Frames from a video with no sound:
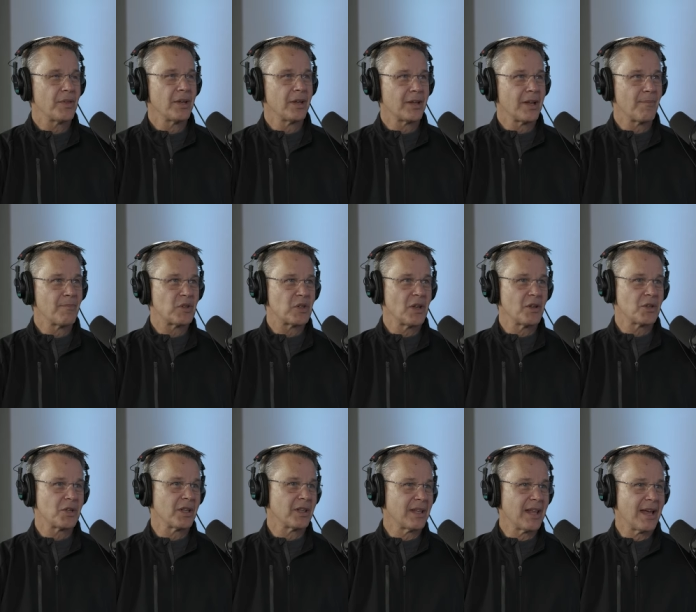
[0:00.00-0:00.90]
think I'm
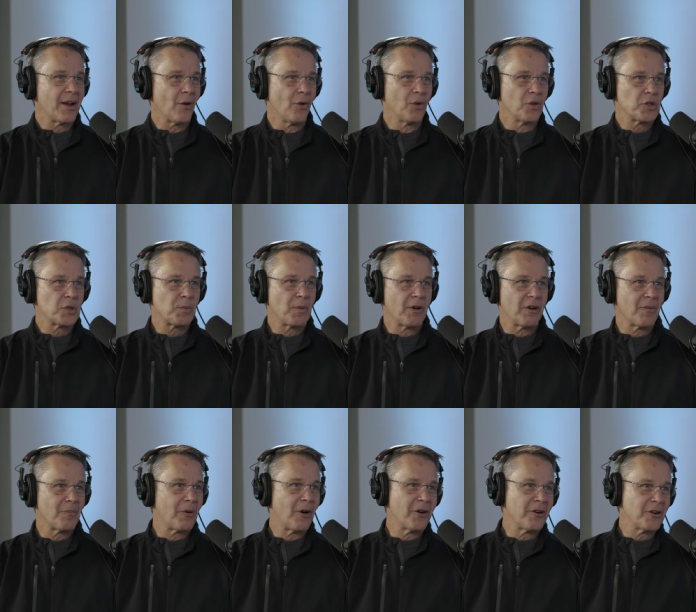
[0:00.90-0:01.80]
sensing that whole
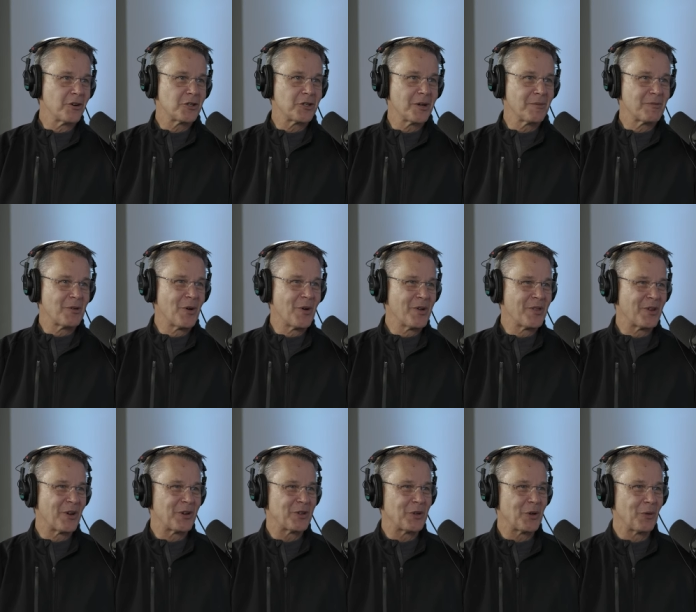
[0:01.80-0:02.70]
spirit of partnership
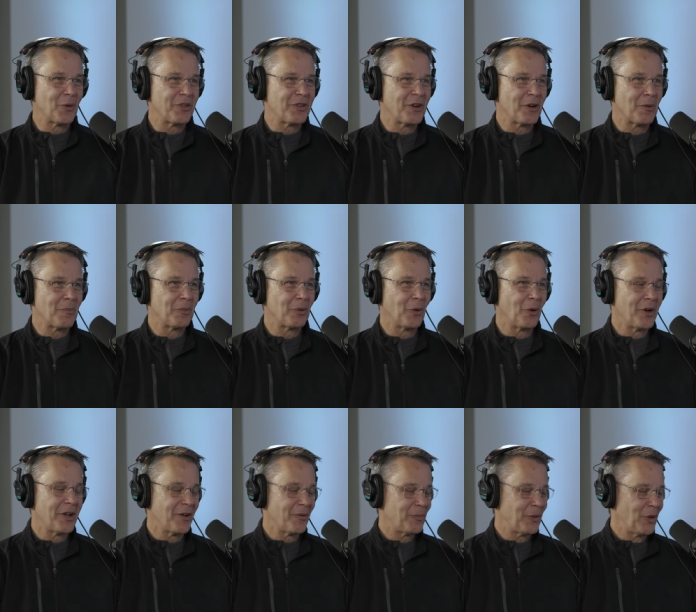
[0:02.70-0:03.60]
going there too with
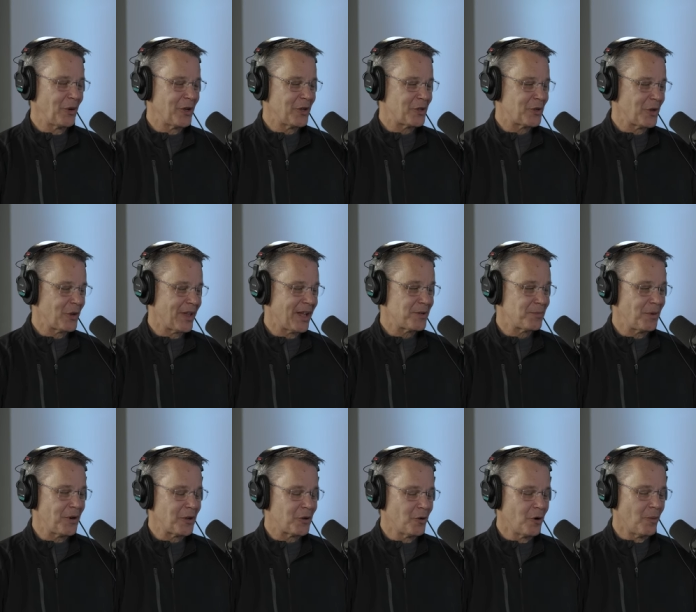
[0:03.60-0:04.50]
Absolutely. your employees too. That's
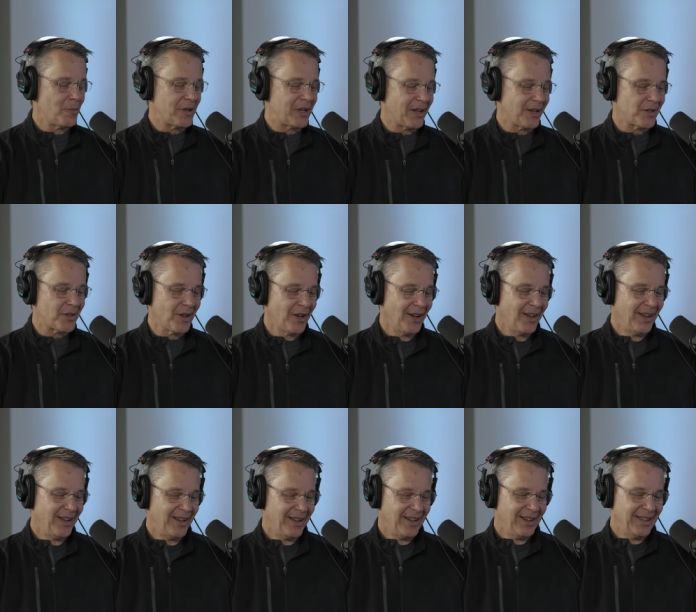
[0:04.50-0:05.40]
pretty cool because
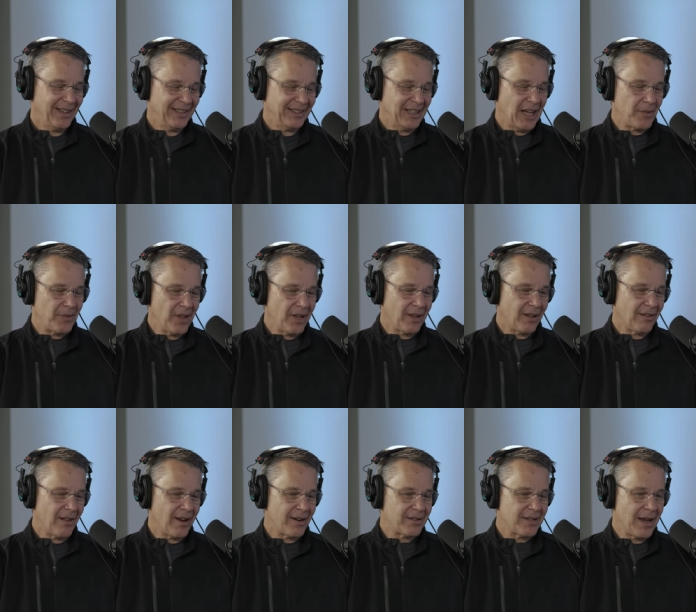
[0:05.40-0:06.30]
I think
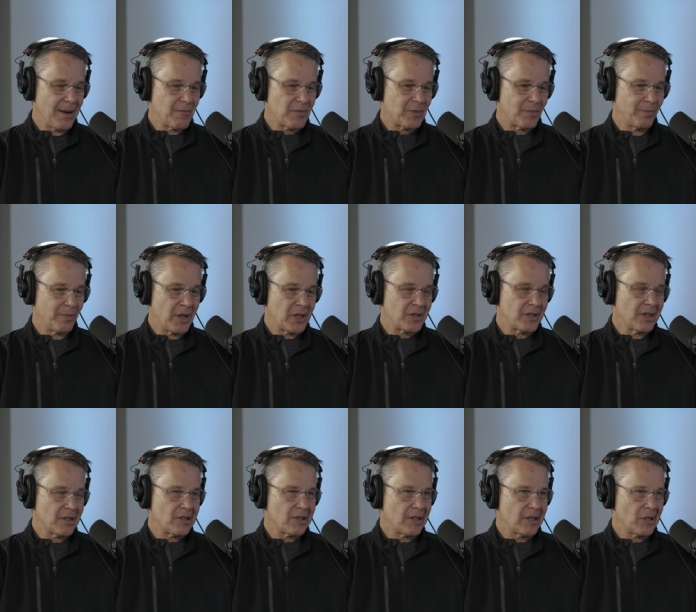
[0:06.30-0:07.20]
a lot of times
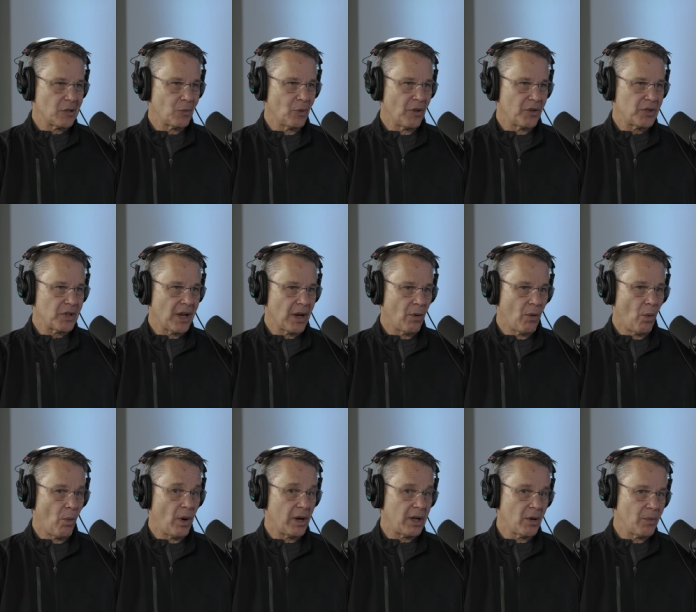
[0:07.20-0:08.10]
businesses will say,
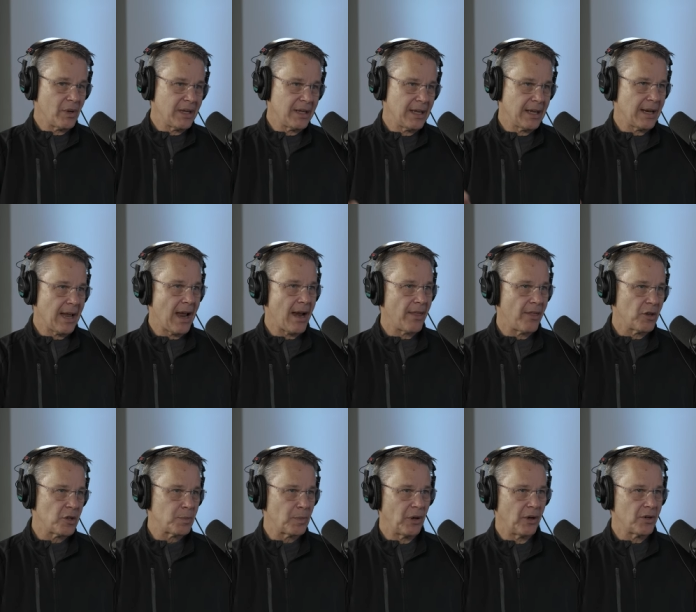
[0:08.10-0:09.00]
"Well, what can we get out of
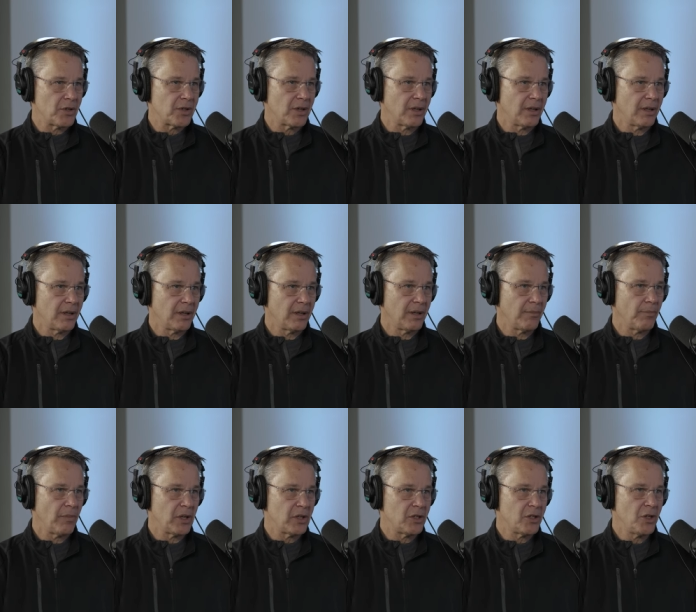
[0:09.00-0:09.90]
this person?" Yeah.
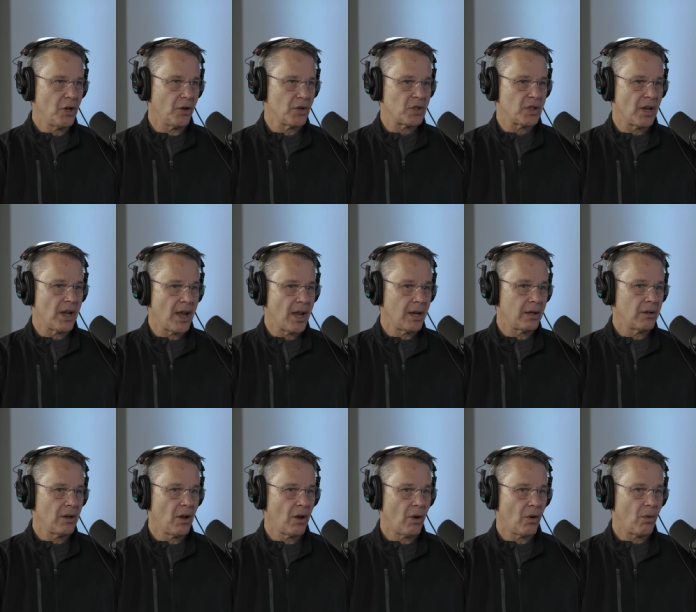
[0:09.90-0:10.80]
But you're
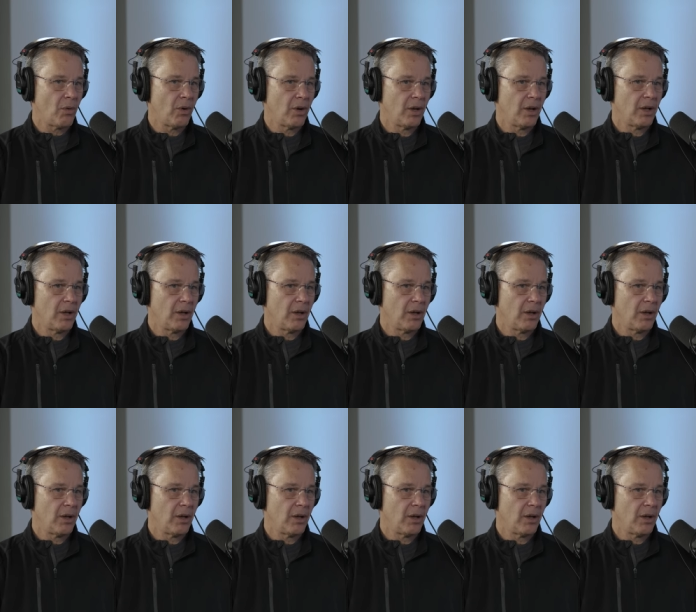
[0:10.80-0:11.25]
saying, "No,